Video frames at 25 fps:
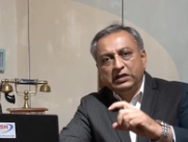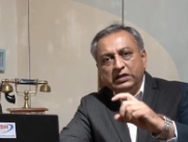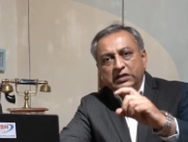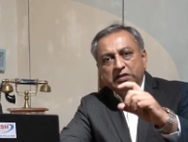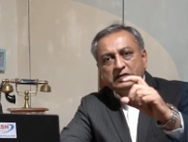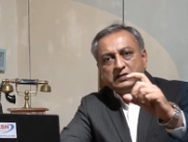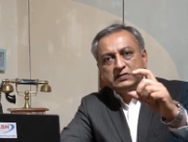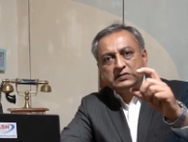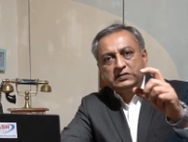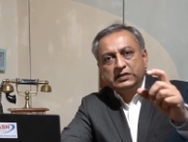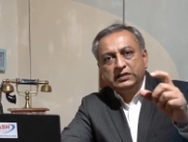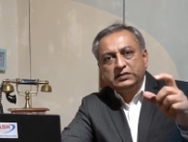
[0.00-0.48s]

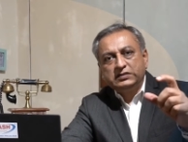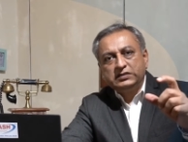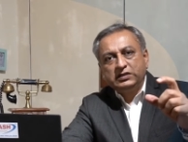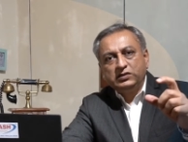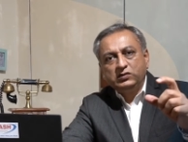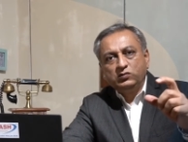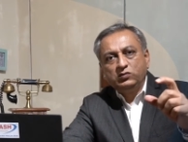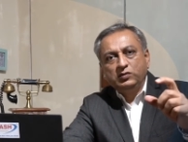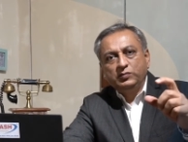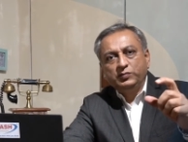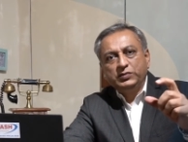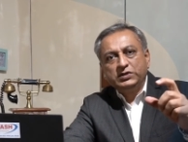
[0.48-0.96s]
sells it
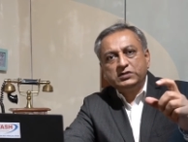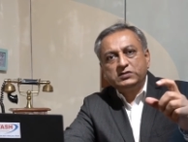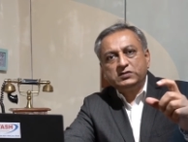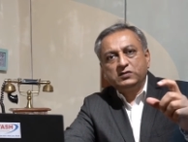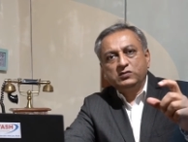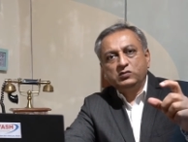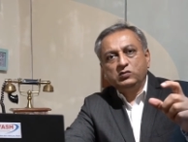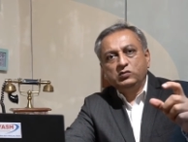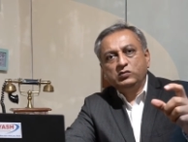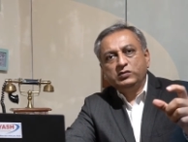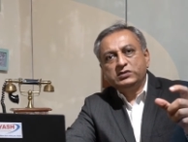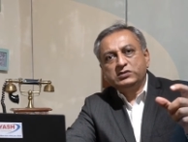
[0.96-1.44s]
to a person
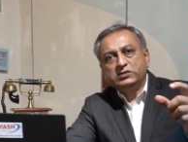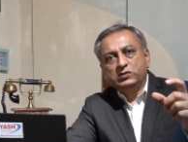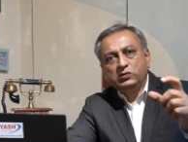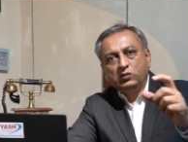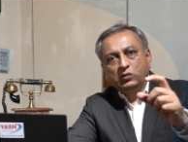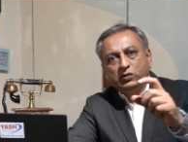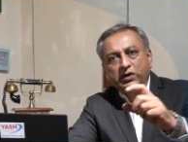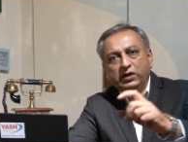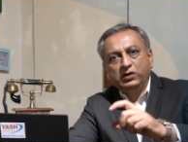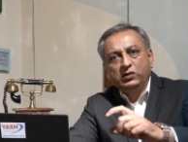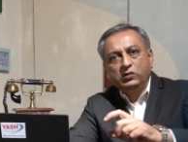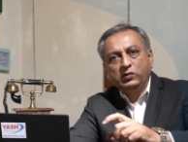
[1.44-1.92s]
who is
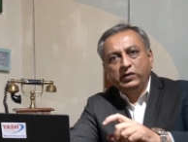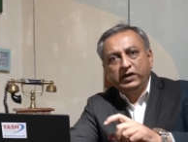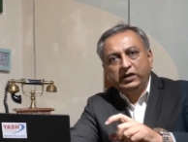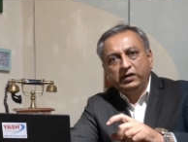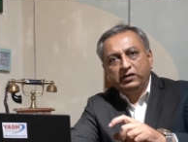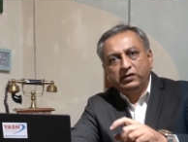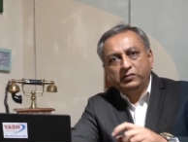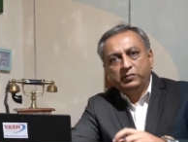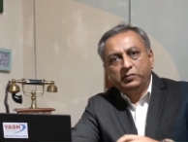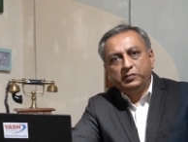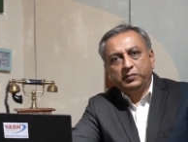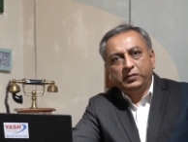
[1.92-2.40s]
looking to
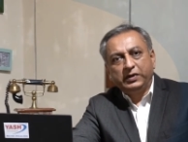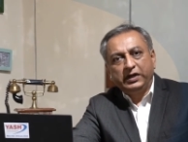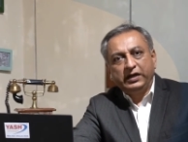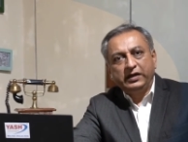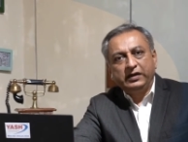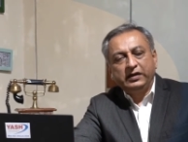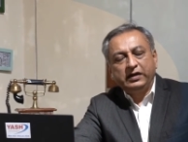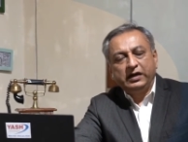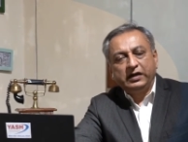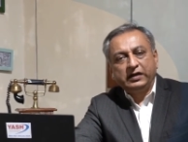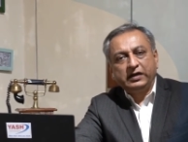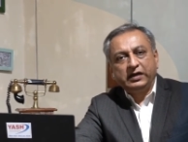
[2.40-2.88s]
enter and
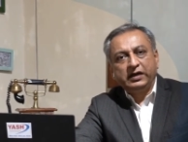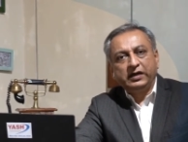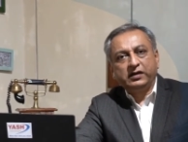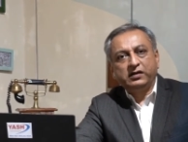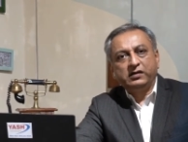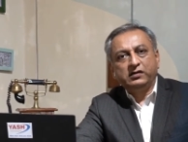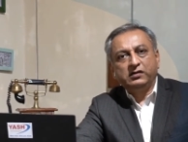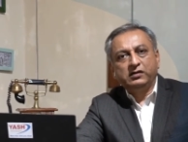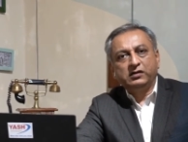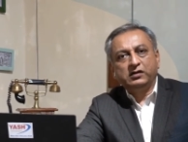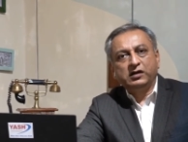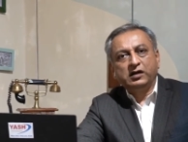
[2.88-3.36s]
attack
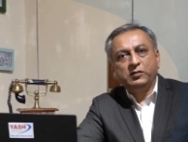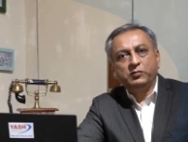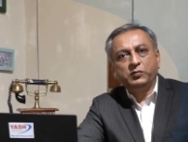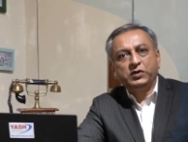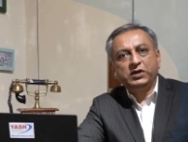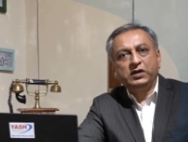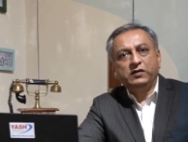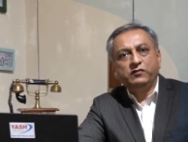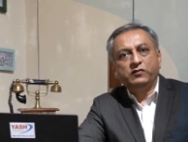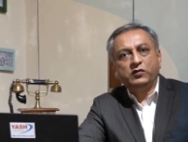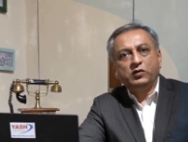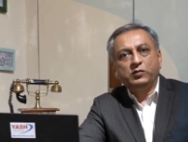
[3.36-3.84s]
a
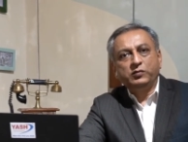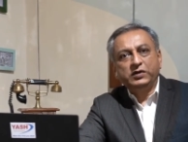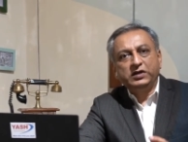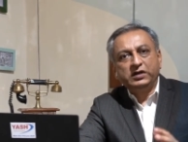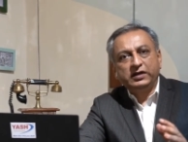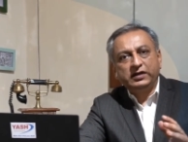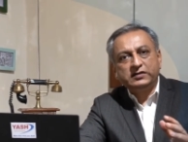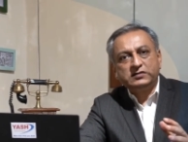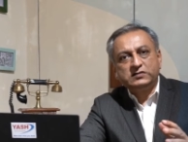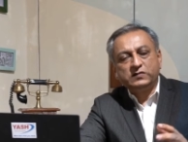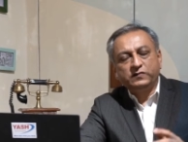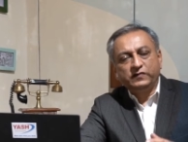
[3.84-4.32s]
company from a
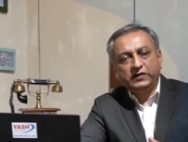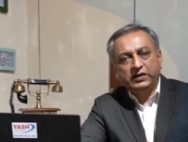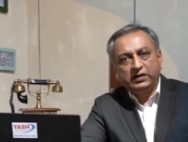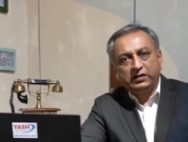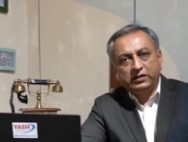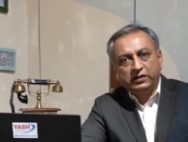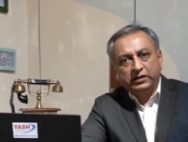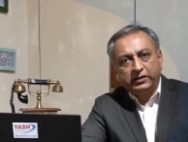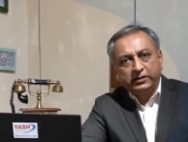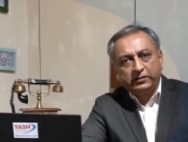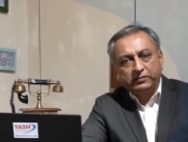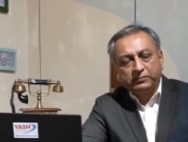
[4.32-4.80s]
ransomware
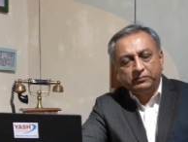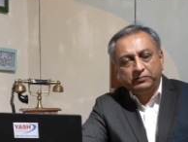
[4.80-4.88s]
attack